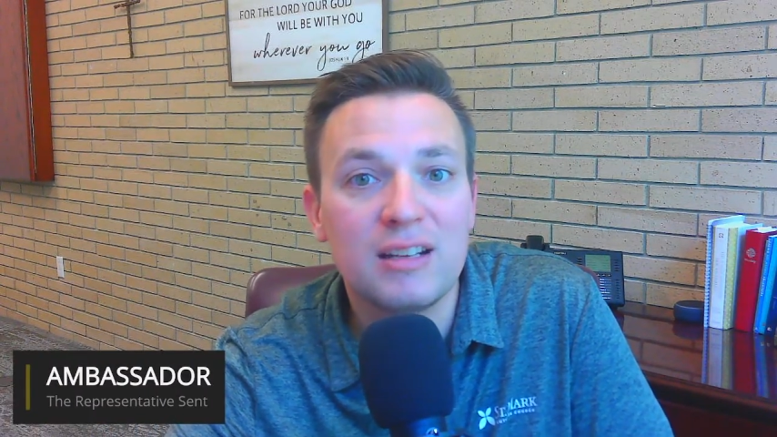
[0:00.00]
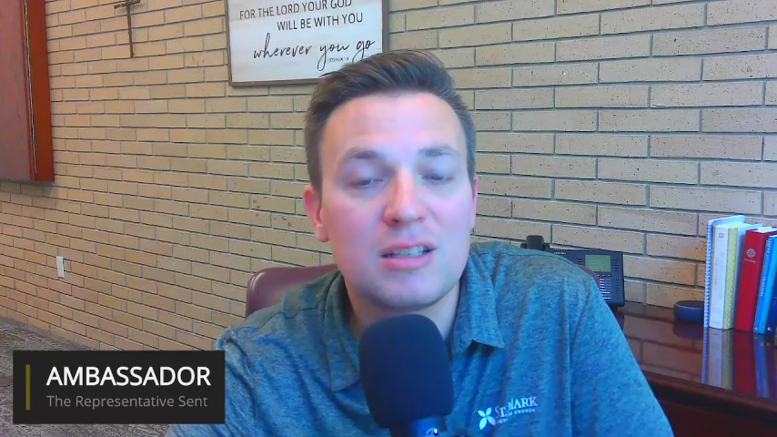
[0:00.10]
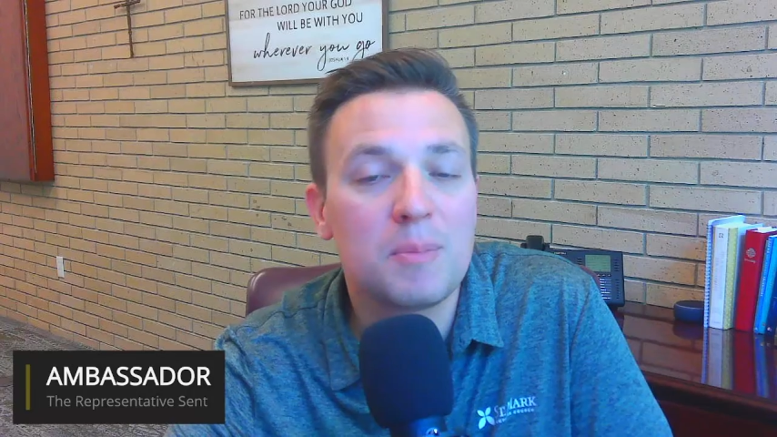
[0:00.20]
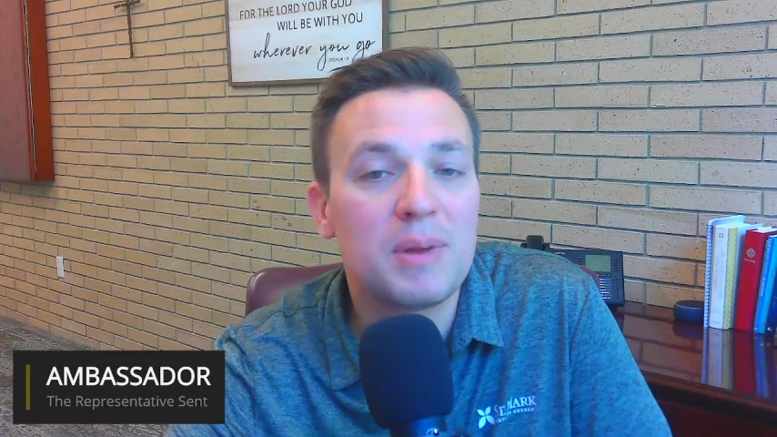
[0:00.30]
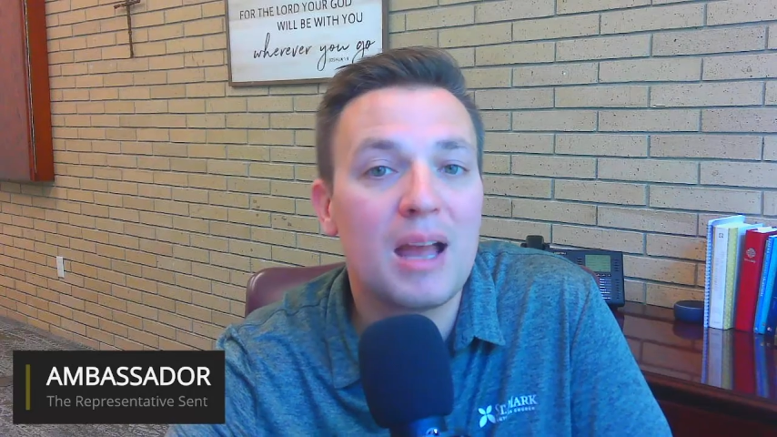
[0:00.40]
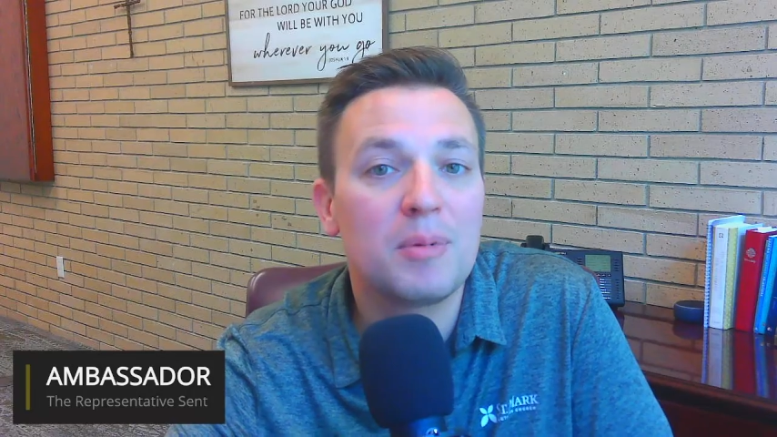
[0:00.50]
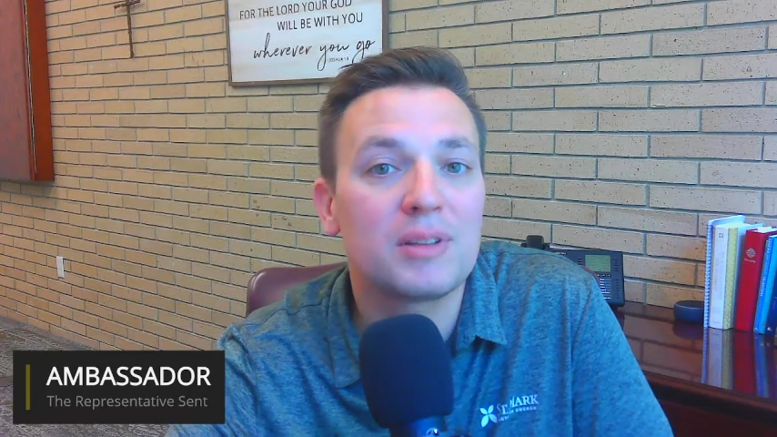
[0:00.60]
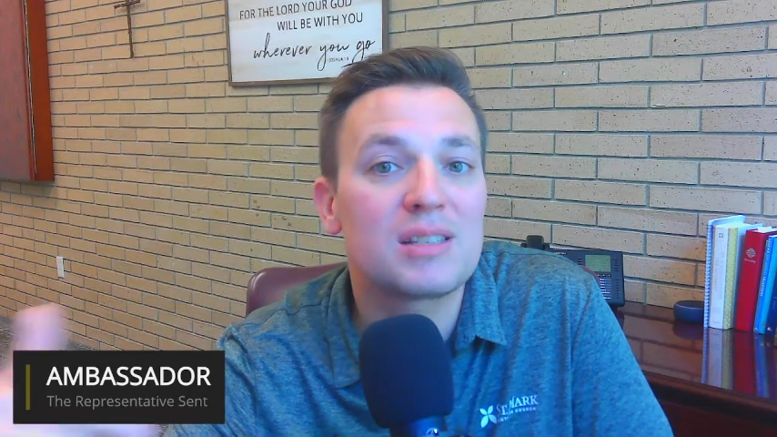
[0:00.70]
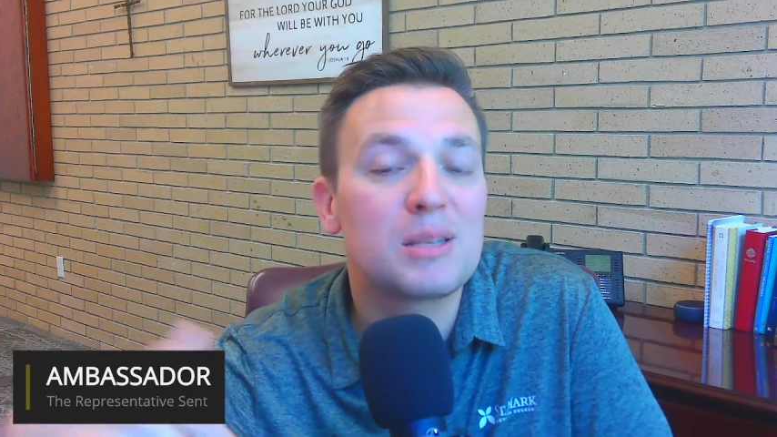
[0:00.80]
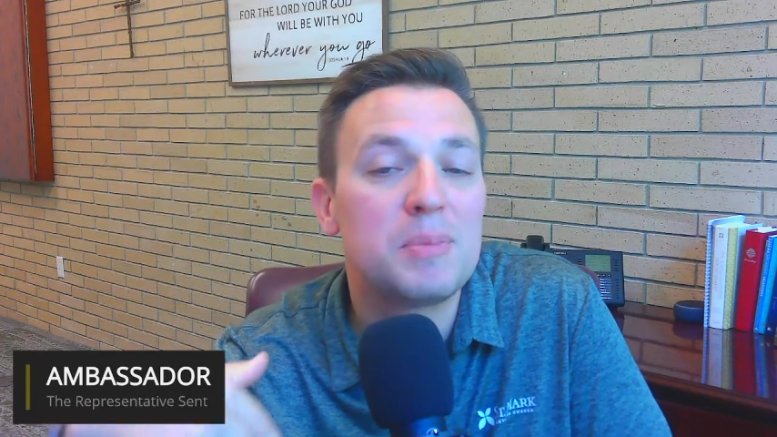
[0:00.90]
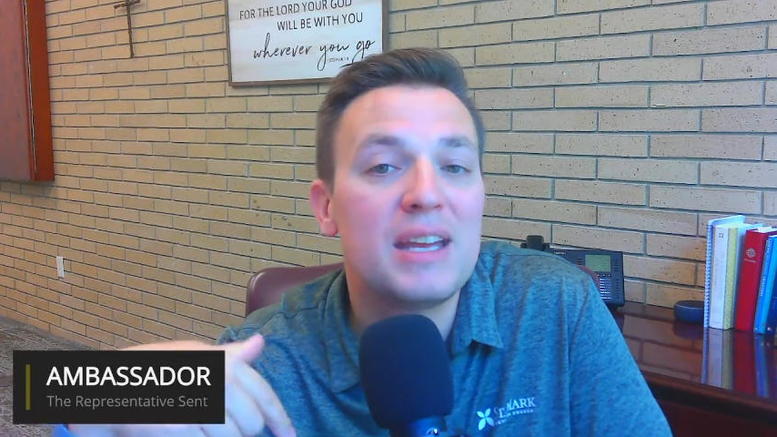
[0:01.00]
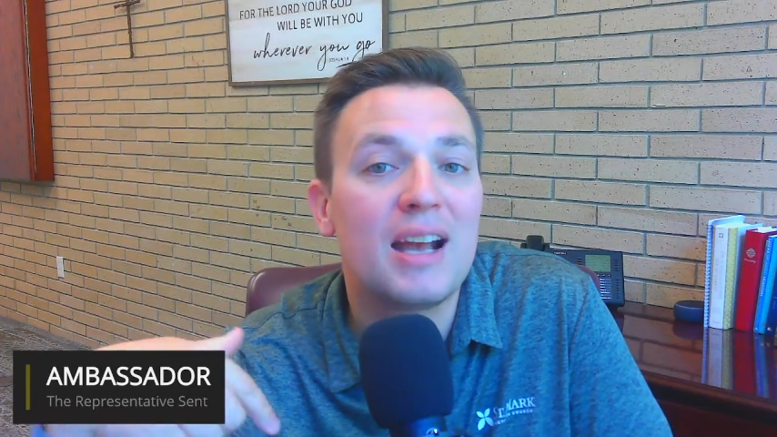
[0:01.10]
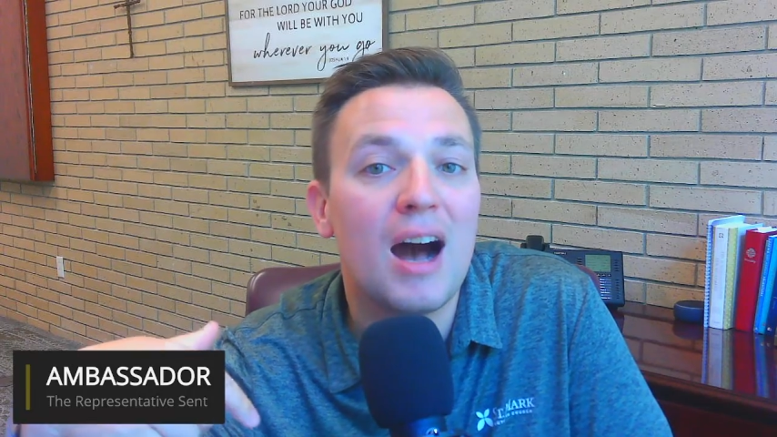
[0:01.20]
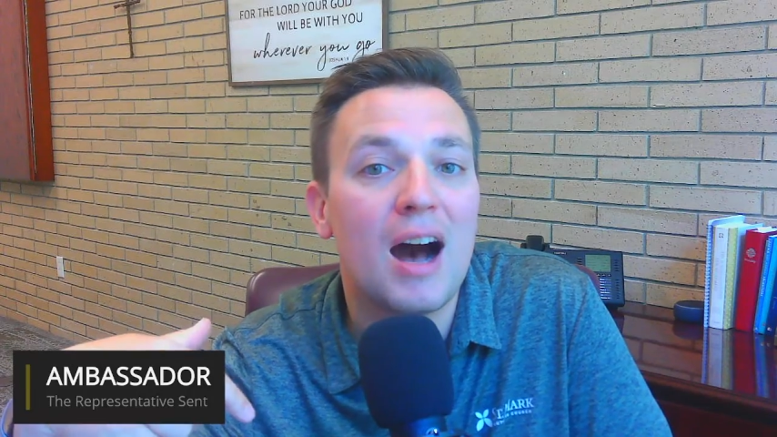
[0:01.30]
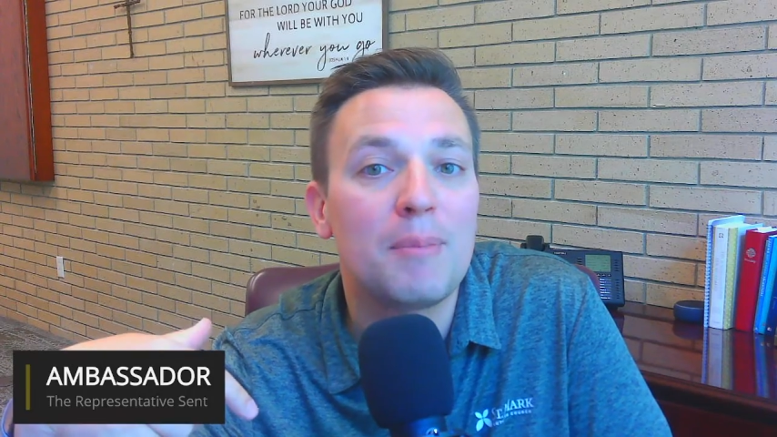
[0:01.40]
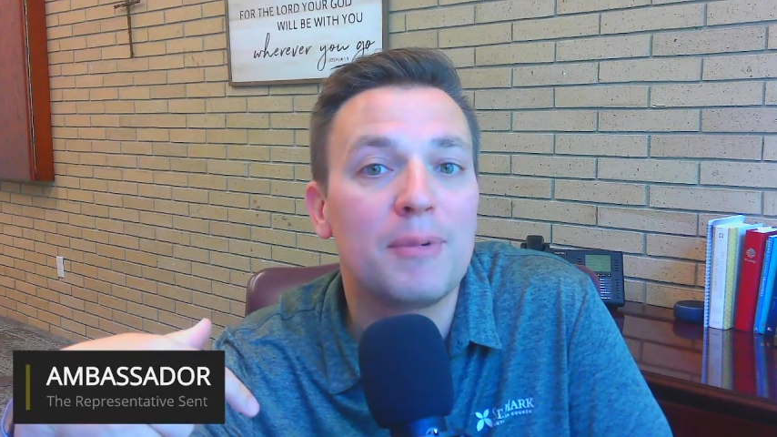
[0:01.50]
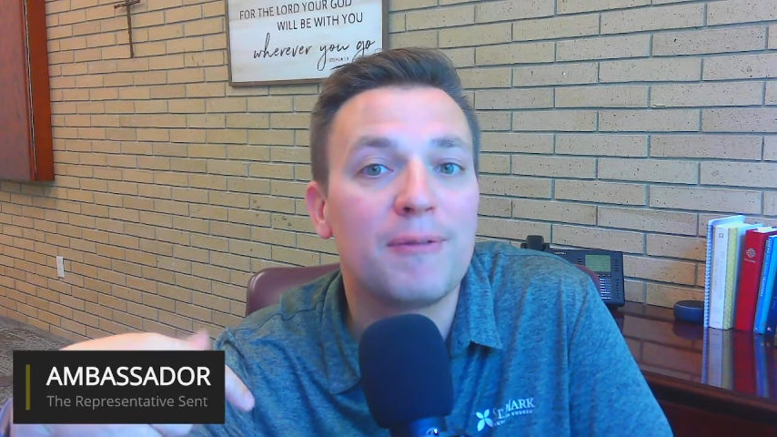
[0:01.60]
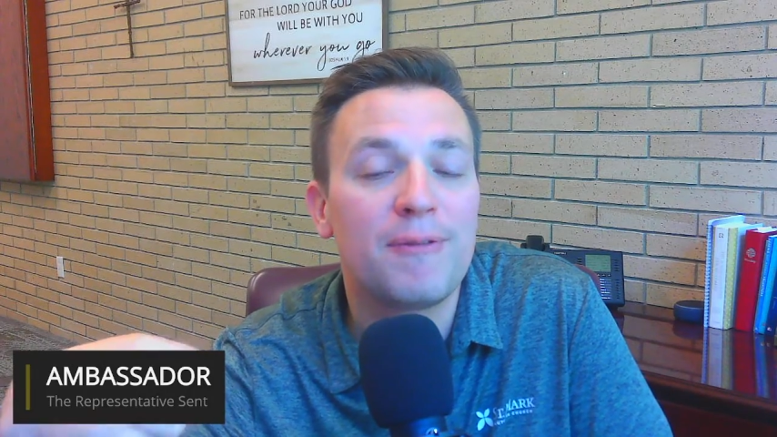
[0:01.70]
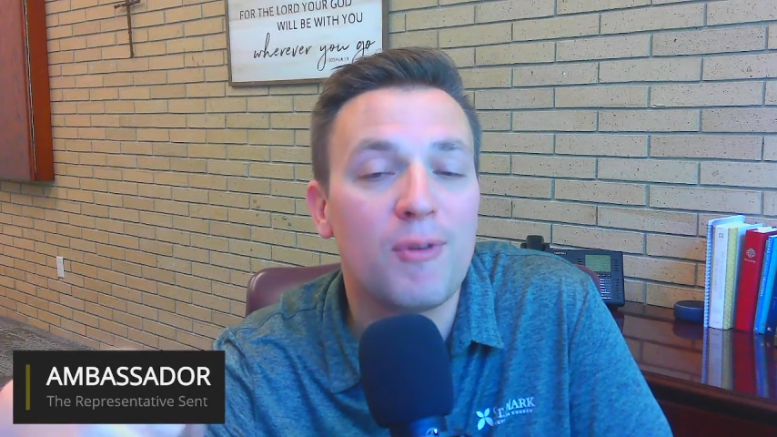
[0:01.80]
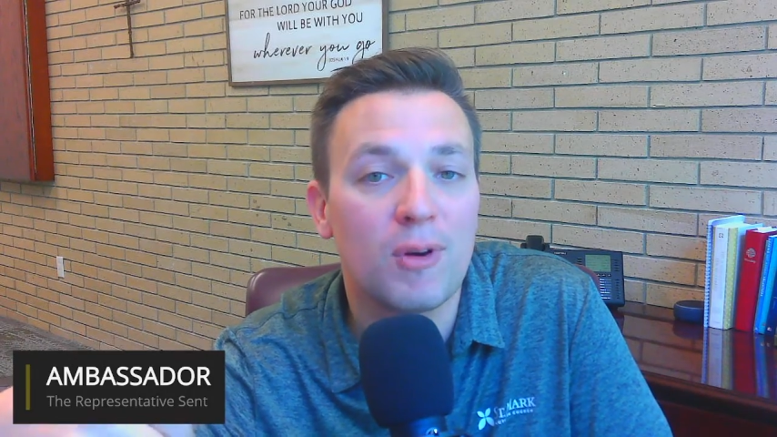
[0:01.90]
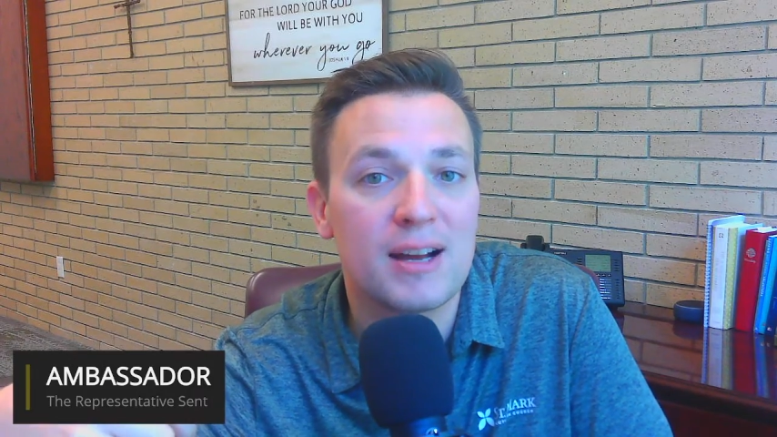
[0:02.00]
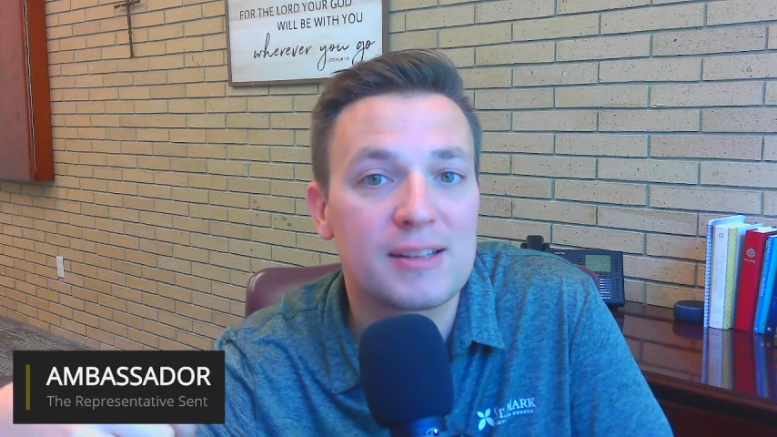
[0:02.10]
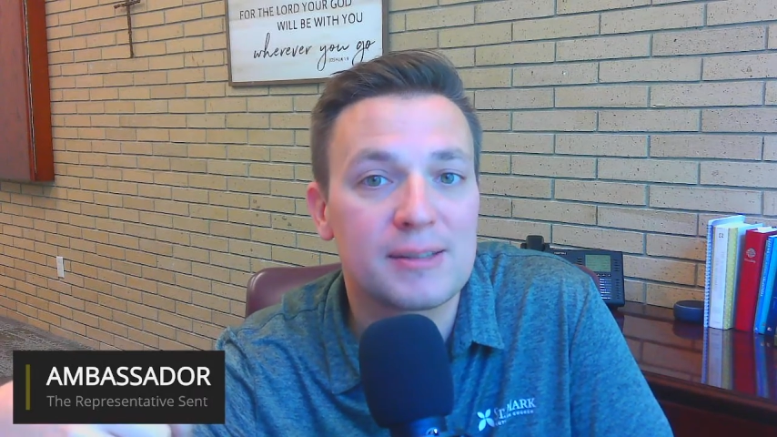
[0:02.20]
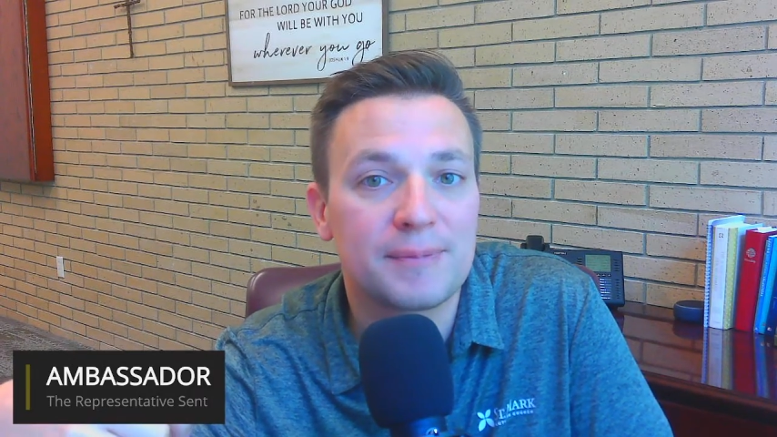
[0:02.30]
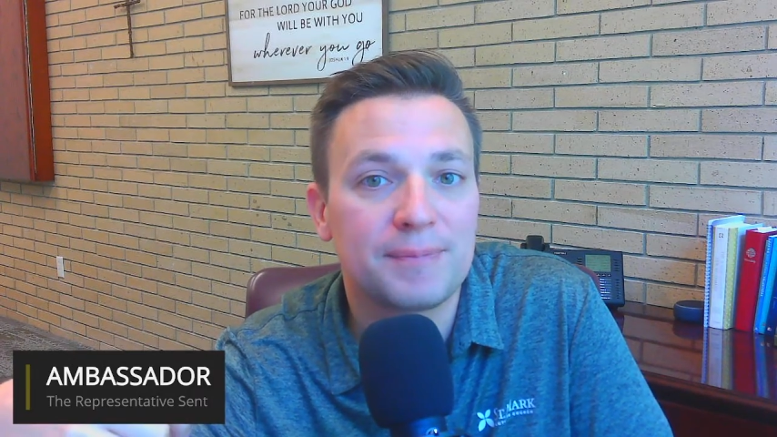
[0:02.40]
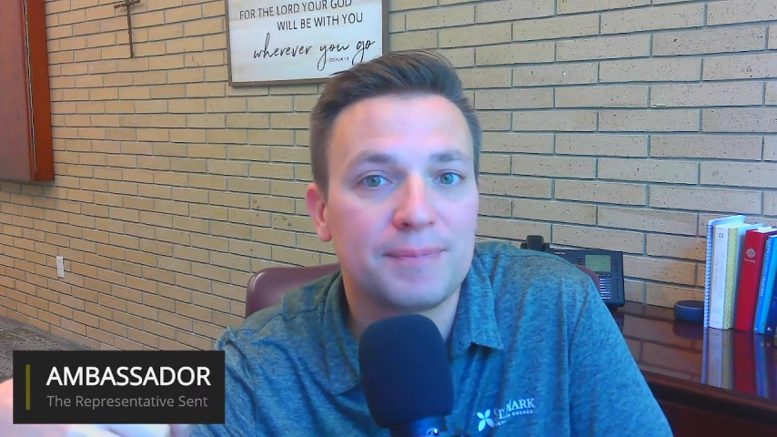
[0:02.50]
to be able to speak up for us.